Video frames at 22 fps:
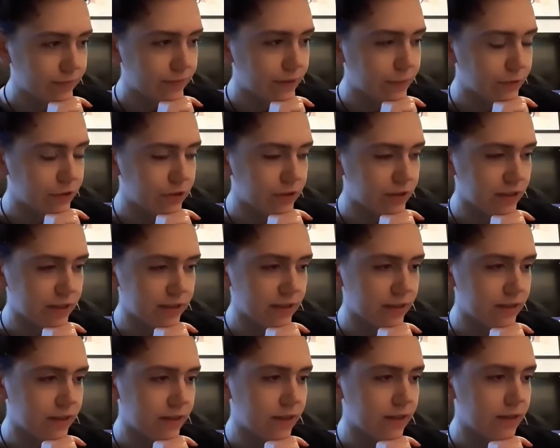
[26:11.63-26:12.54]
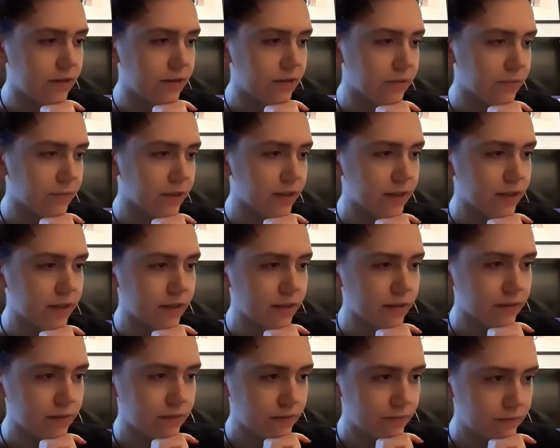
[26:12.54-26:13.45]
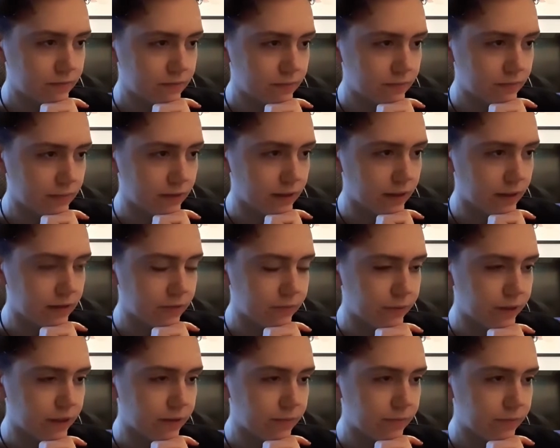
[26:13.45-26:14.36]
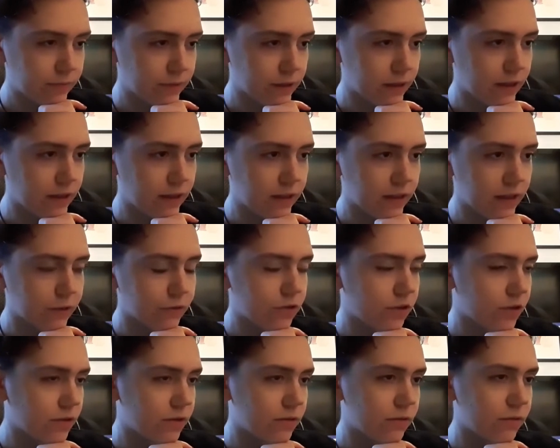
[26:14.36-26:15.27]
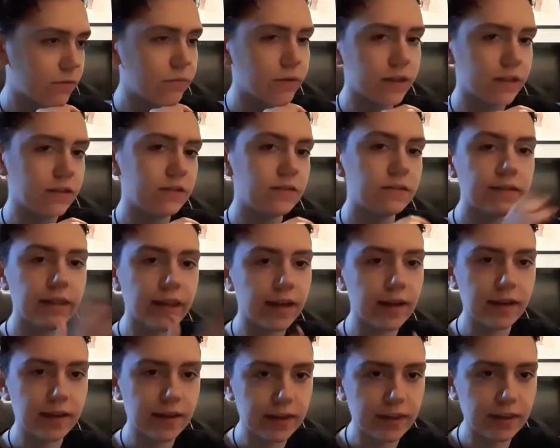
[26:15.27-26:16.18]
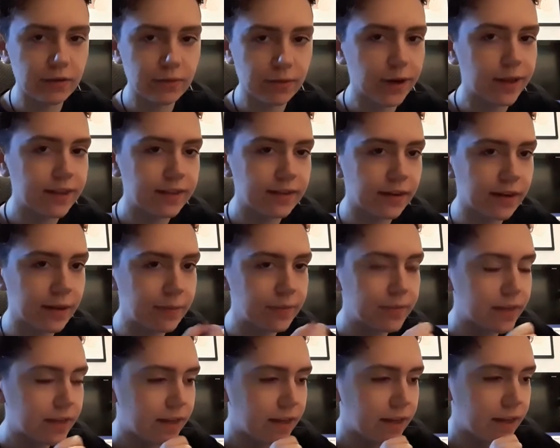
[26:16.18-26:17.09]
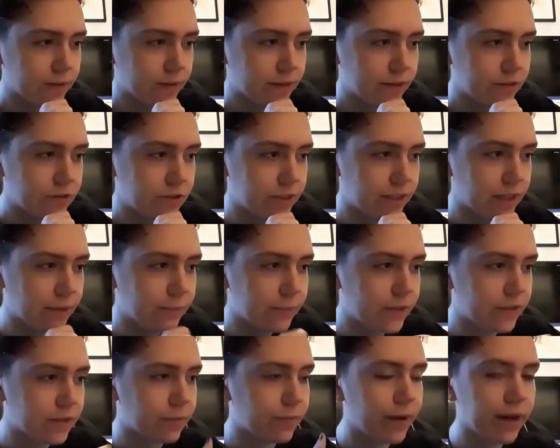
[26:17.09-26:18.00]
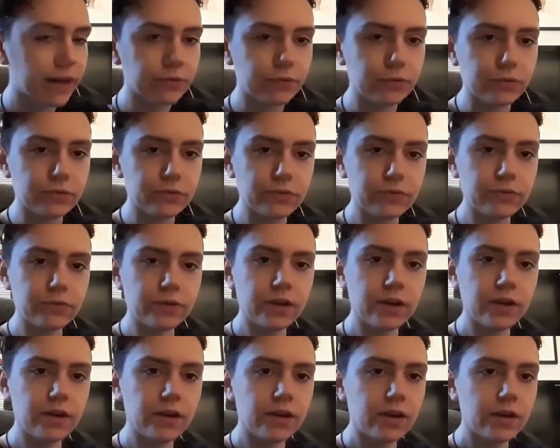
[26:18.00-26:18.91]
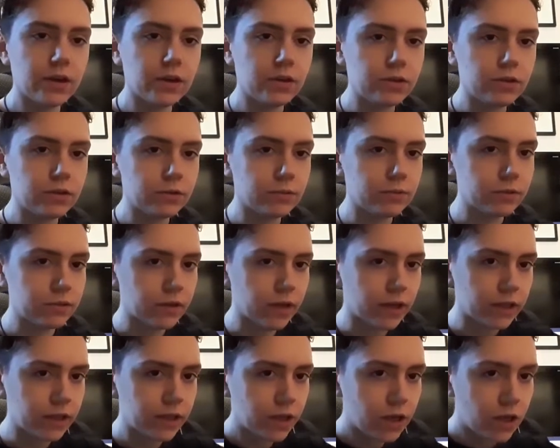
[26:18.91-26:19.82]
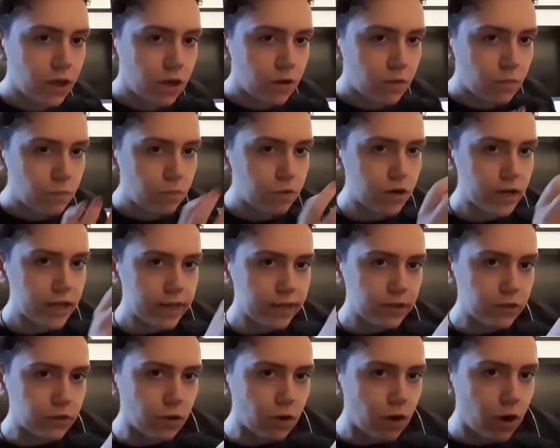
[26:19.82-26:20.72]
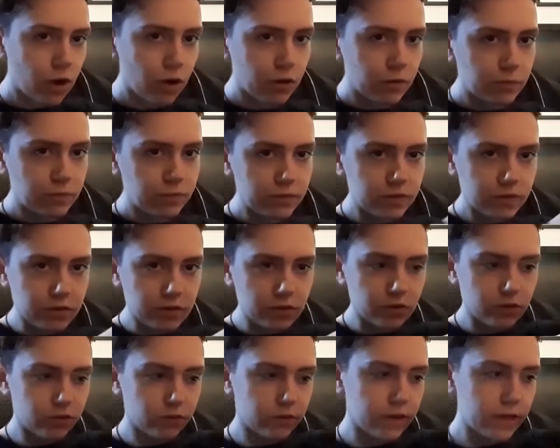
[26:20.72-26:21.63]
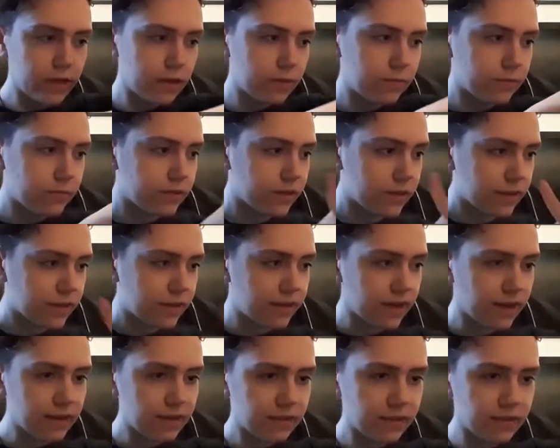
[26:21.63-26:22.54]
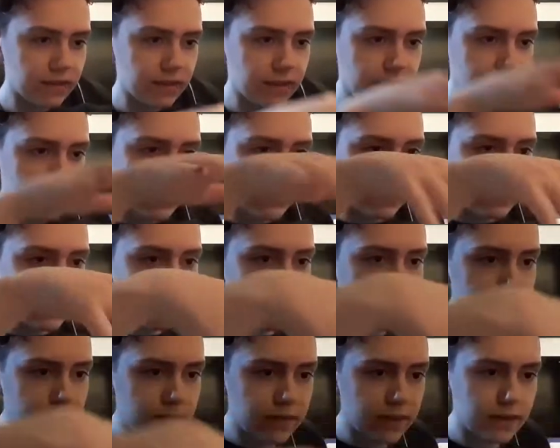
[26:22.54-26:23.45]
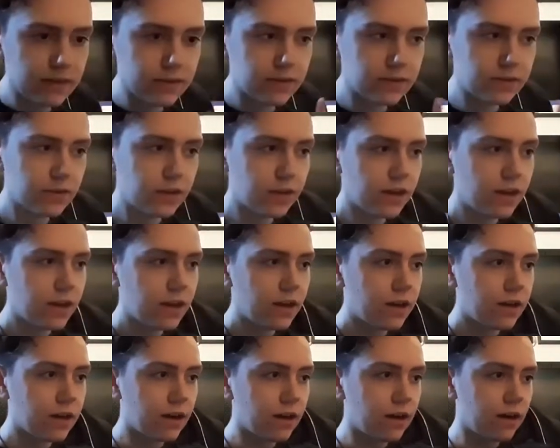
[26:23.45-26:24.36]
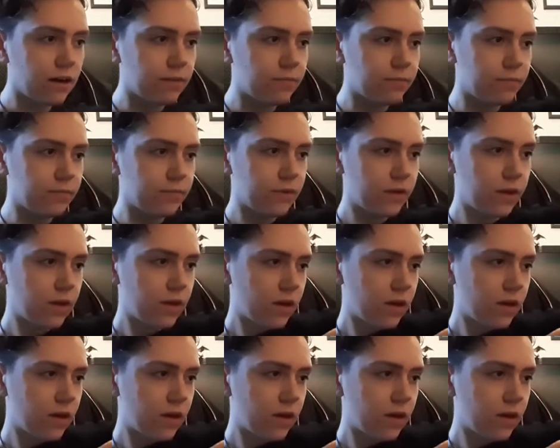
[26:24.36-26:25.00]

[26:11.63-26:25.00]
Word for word: which is exciting. I don't know why they liked me. I think I was just always there at the right time. She gave me some petals. And she was like, put in your hopes and dreams and destinies into this um,